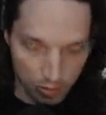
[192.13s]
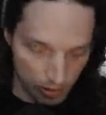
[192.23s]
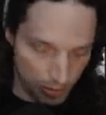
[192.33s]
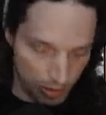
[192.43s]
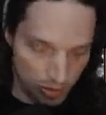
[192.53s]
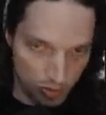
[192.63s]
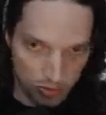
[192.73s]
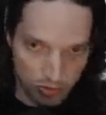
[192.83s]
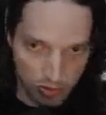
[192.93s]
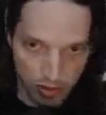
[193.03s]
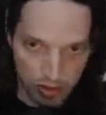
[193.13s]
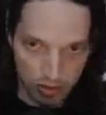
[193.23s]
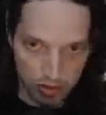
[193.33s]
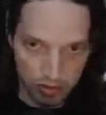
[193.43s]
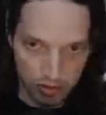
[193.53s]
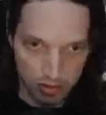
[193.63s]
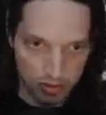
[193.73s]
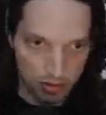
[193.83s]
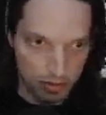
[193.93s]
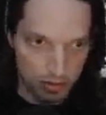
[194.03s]
But let me just
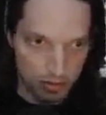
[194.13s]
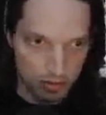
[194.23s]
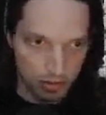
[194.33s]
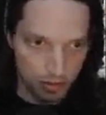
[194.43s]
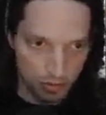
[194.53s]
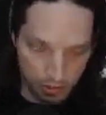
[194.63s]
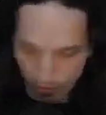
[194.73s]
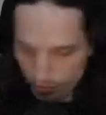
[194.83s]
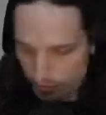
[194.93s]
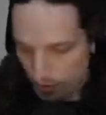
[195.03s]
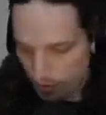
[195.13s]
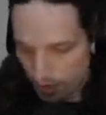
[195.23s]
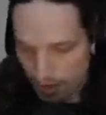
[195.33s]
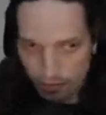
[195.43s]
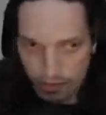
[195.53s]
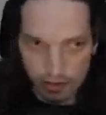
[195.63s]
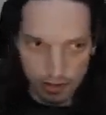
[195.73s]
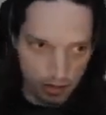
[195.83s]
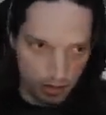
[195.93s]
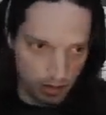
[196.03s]
get rid of everything we have
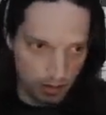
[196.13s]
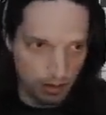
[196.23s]
here.